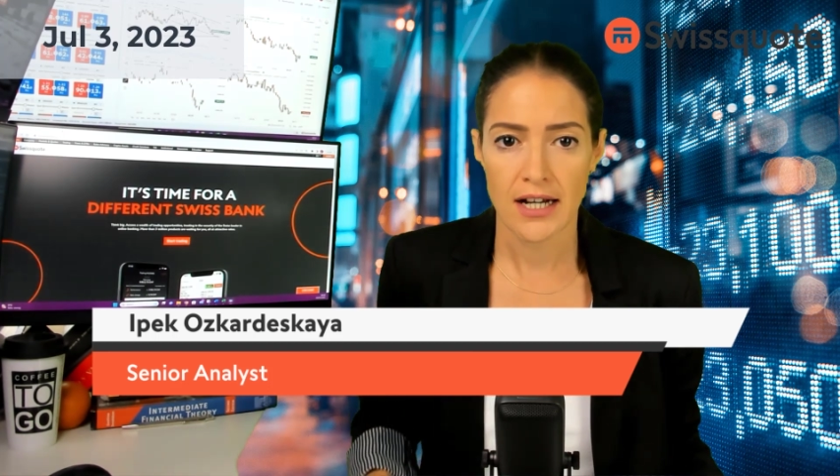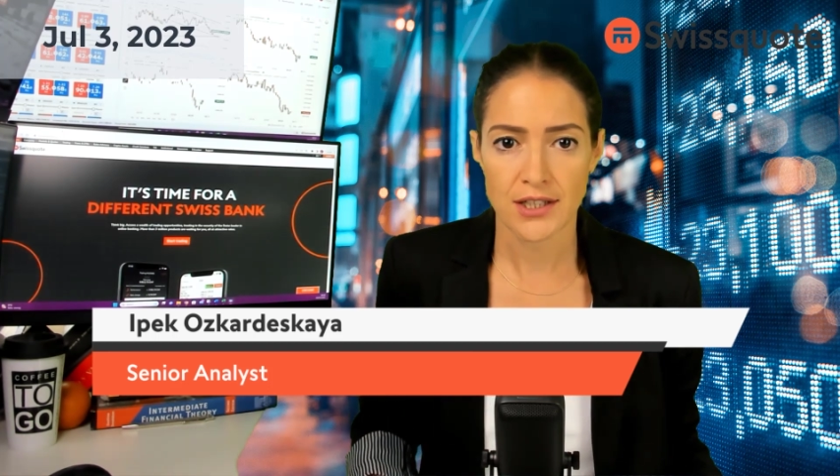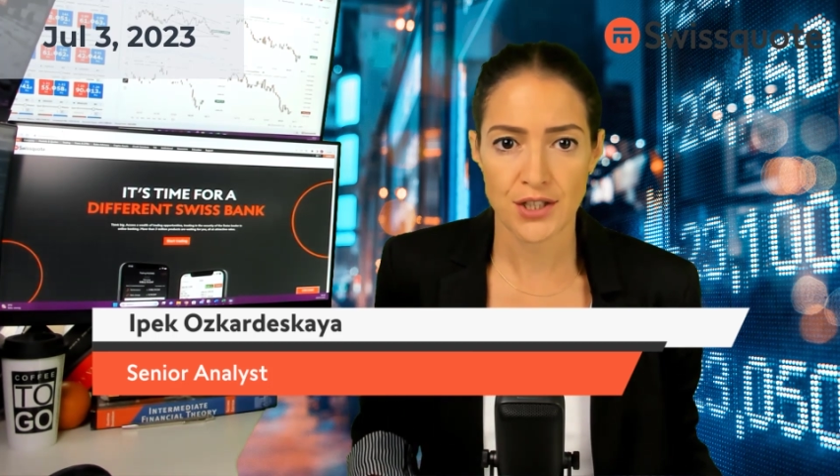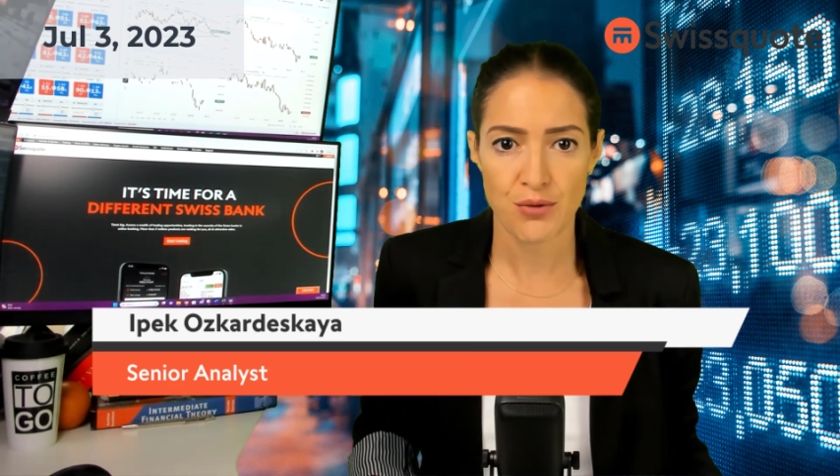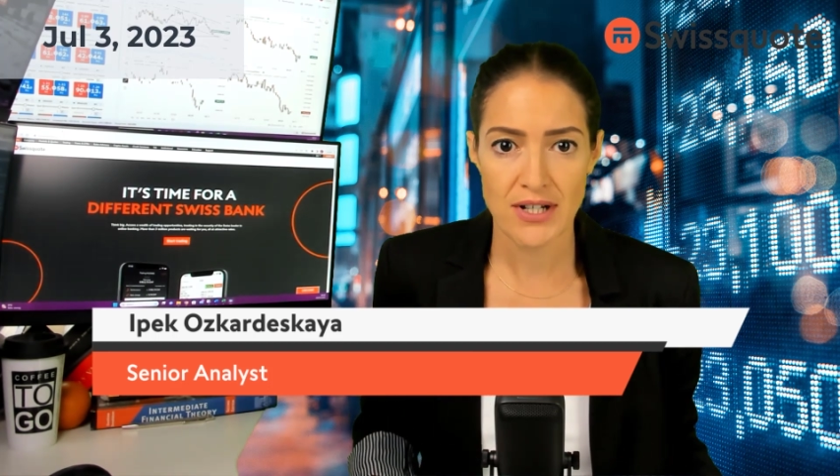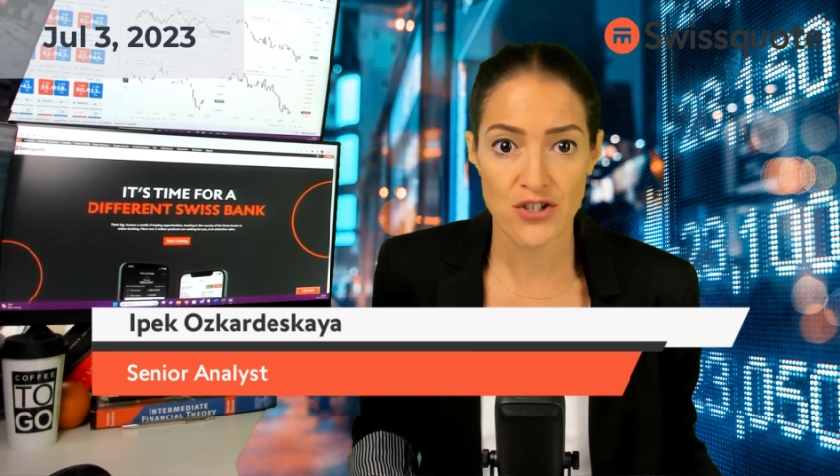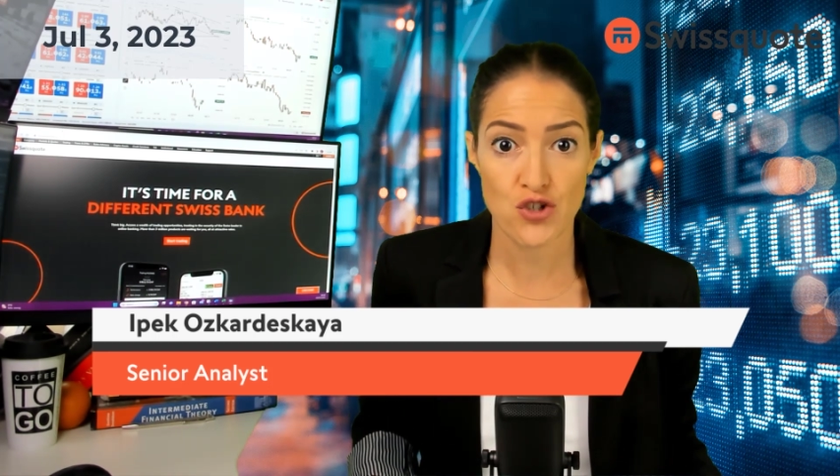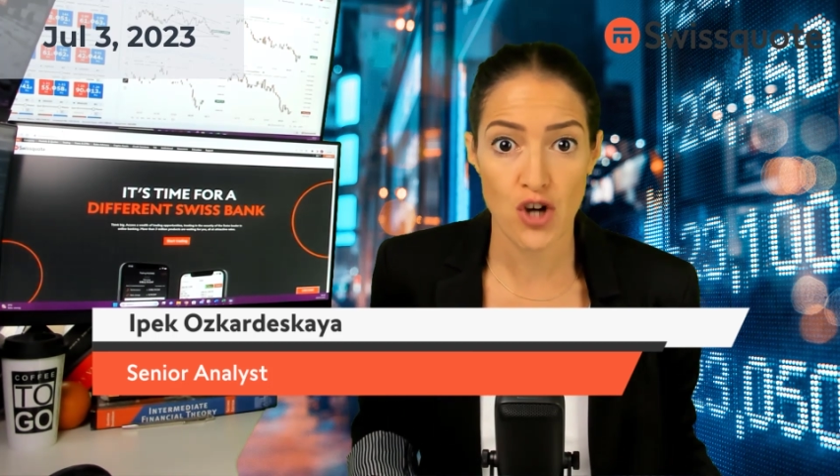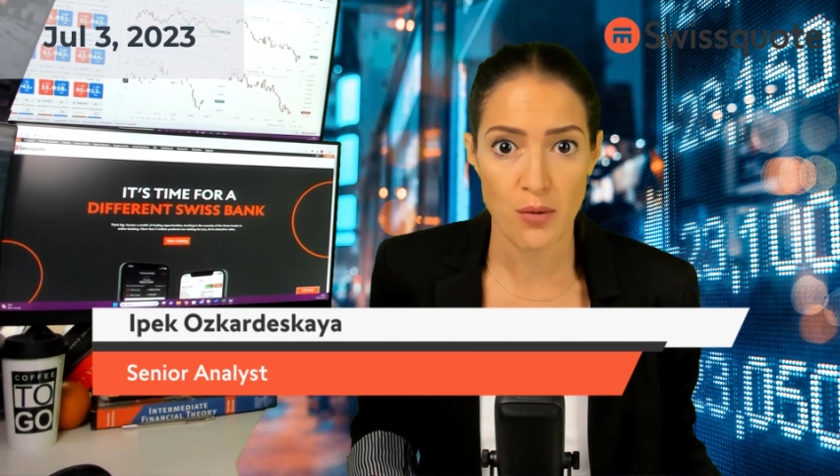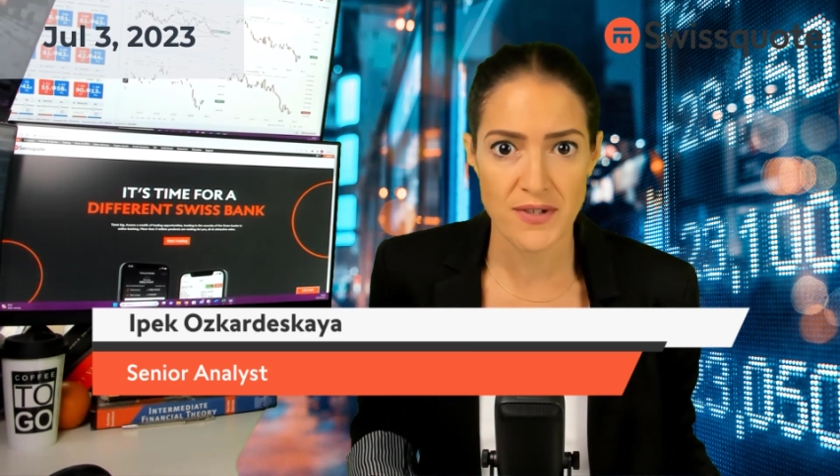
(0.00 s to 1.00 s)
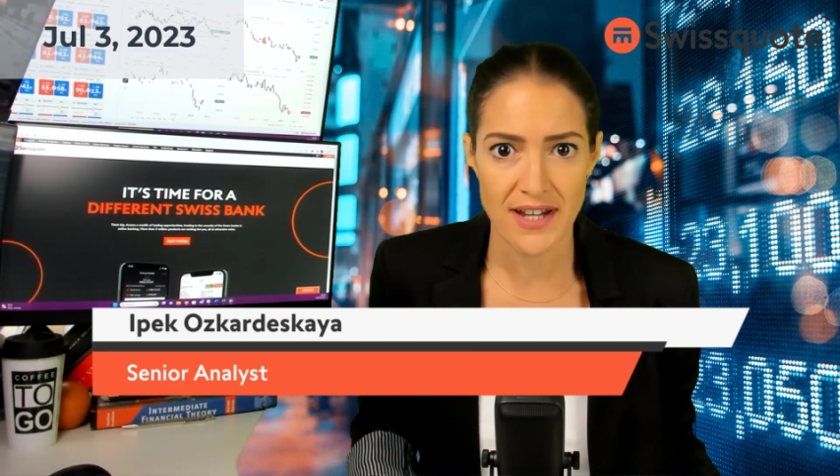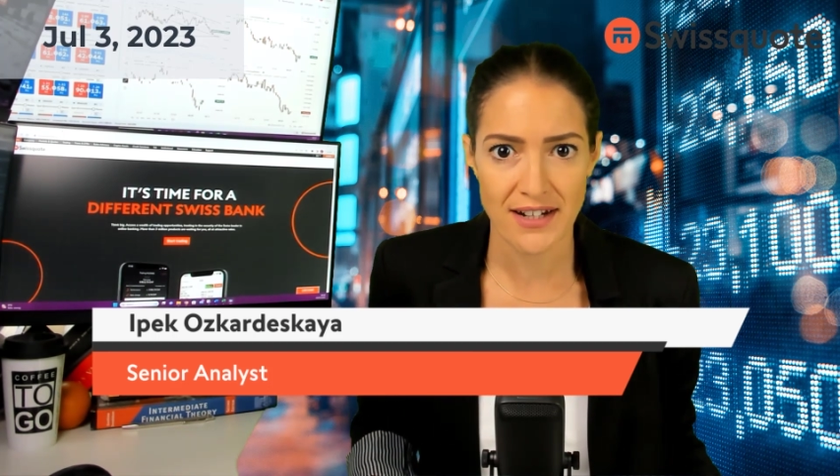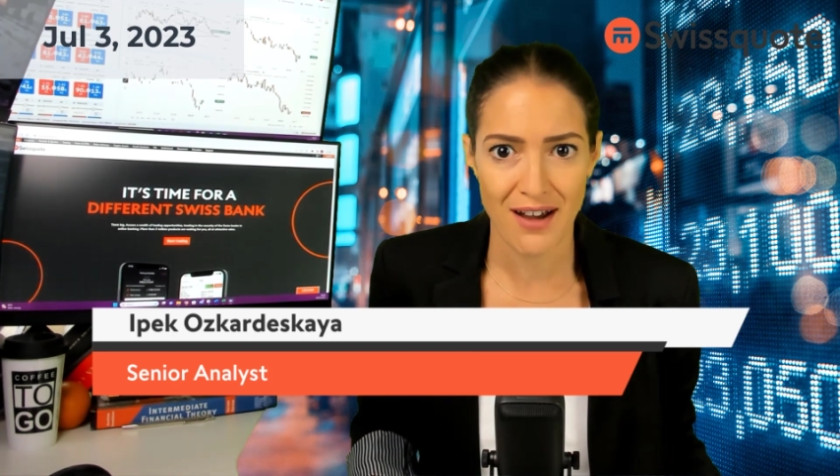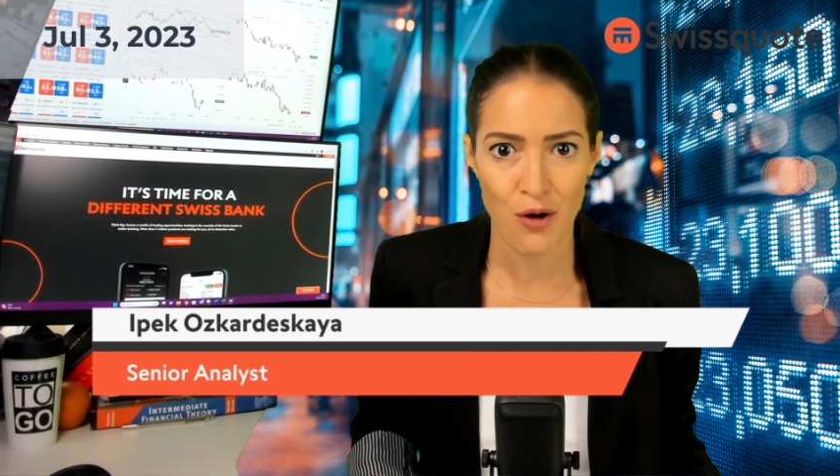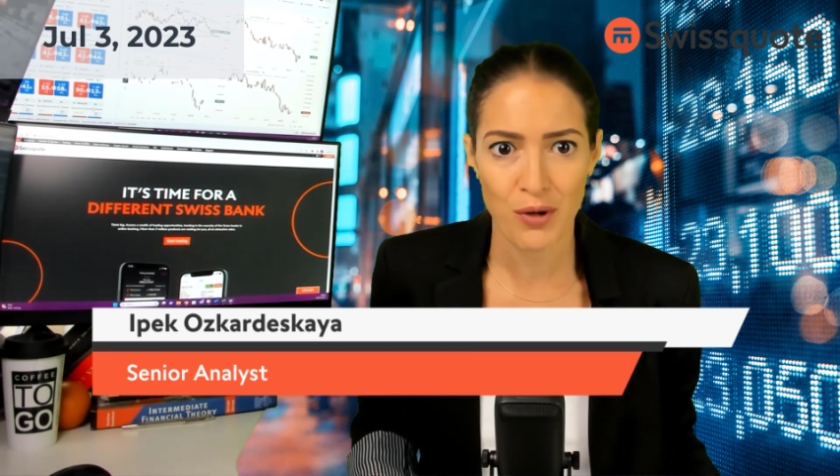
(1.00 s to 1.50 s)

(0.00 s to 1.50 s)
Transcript: Now, the U.S. jobs data